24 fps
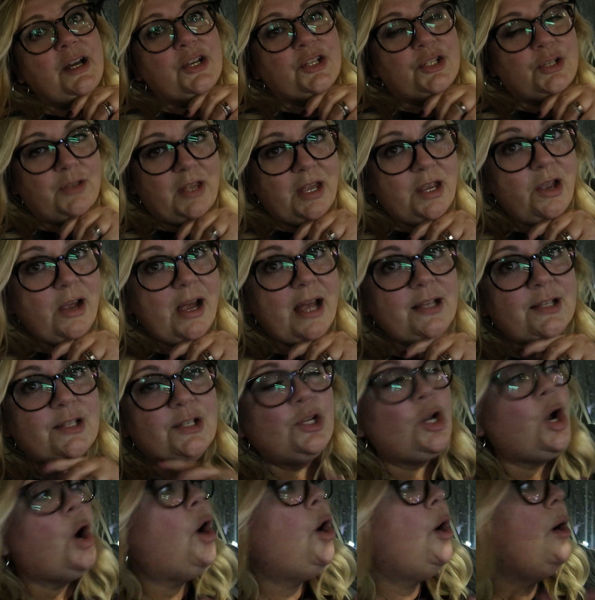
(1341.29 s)
So thank you guys
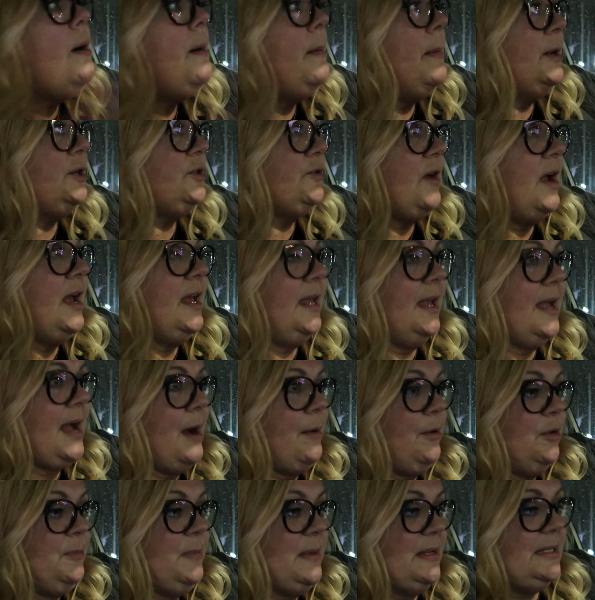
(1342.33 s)
so much for hanging
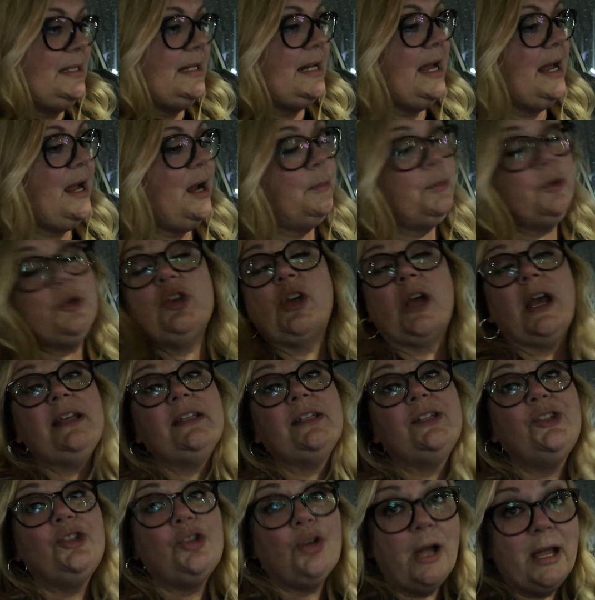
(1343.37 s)
out with me today. I hope that you guys
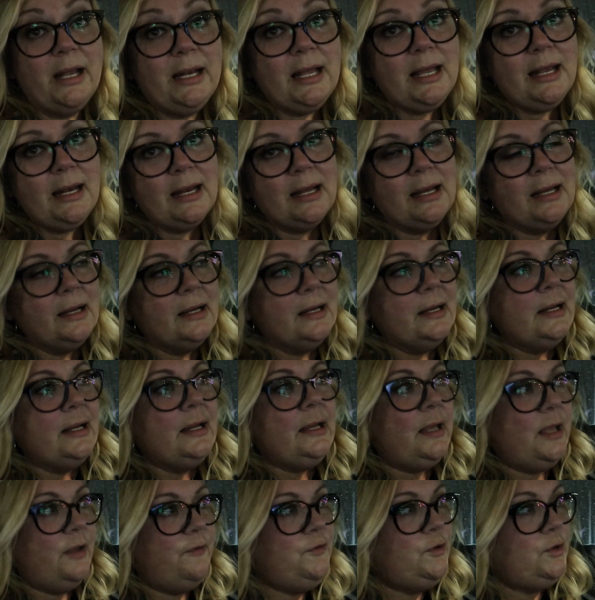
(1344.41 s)
enjoyed it.
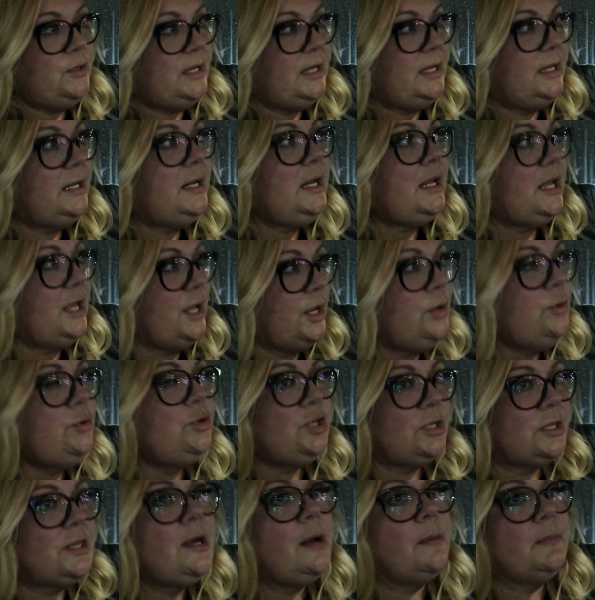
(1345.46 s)
If you did,
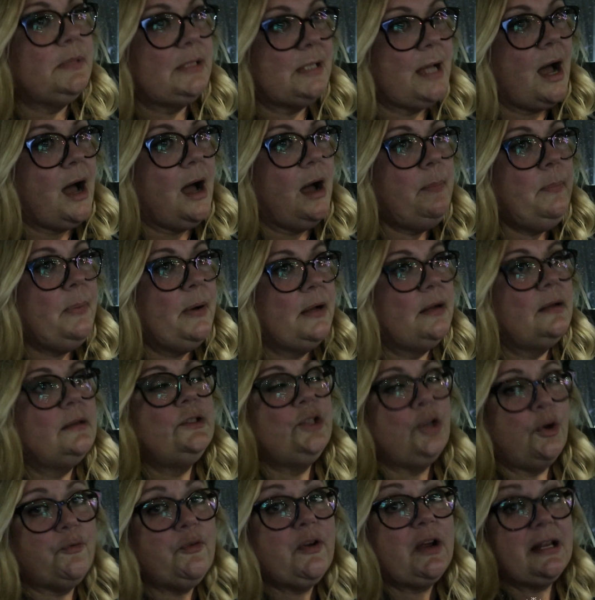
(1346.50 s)
huge thumbs up.
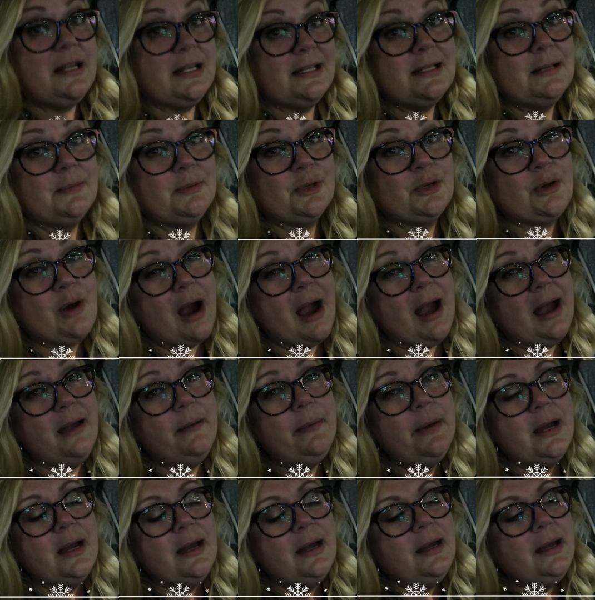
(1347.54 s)
Don't forget to
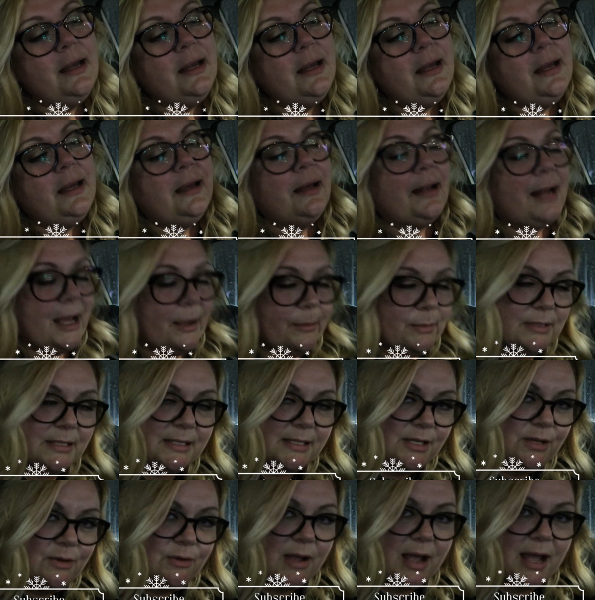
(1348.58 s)
subscribe, and I will
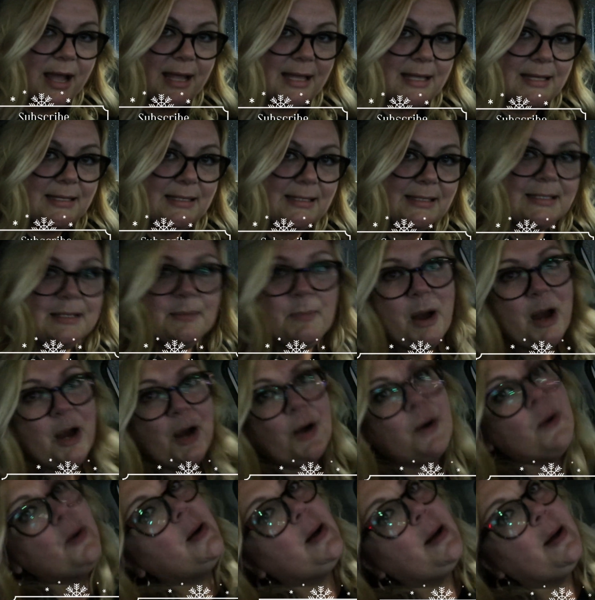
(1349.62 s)
see you guys
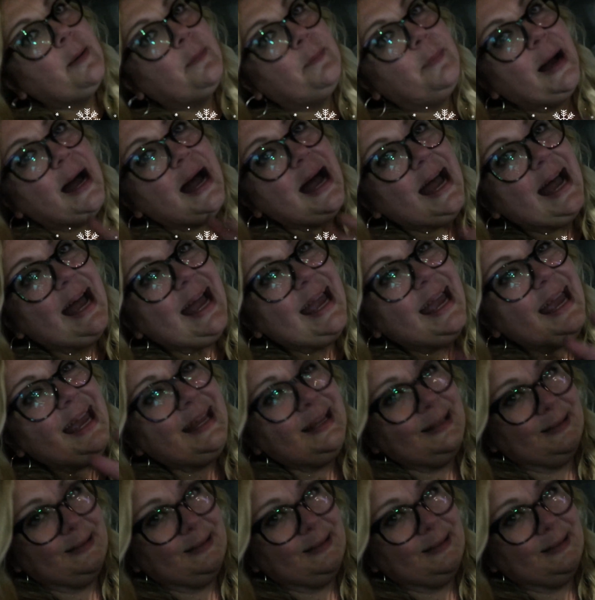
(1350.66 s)
tomorrow. Bye.